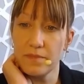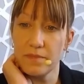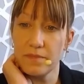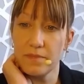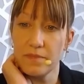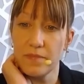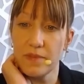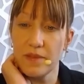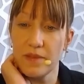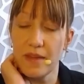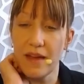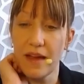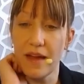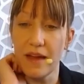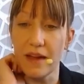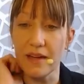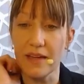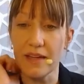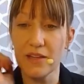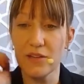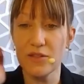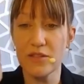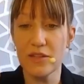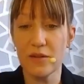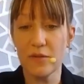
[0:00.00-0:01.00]
Yeah.
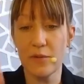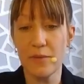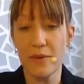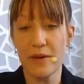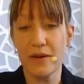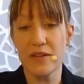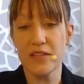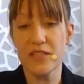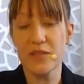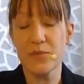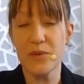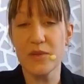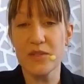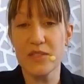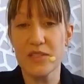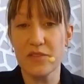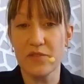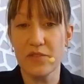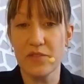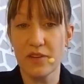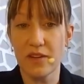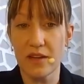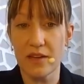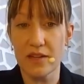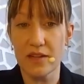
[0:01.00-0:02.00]
Can you tell me about a
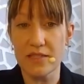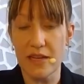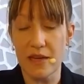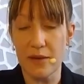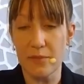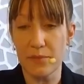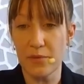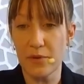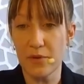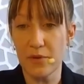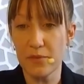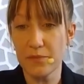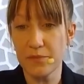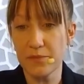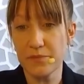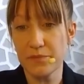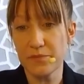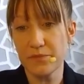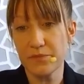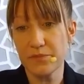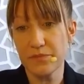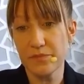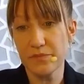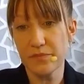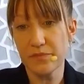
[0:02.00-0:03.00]
specific example?
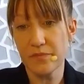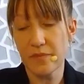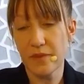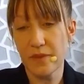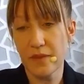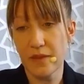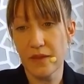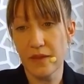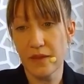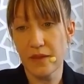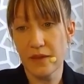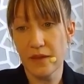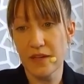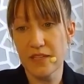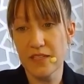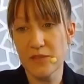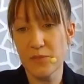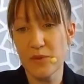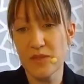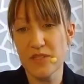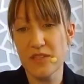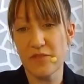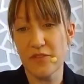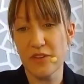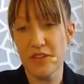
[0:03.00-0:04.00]
A
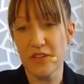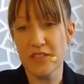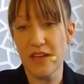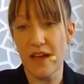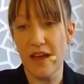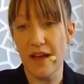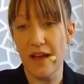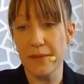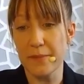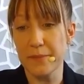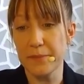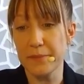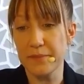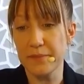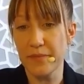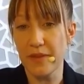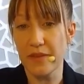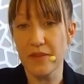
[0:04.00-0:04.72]
specific time that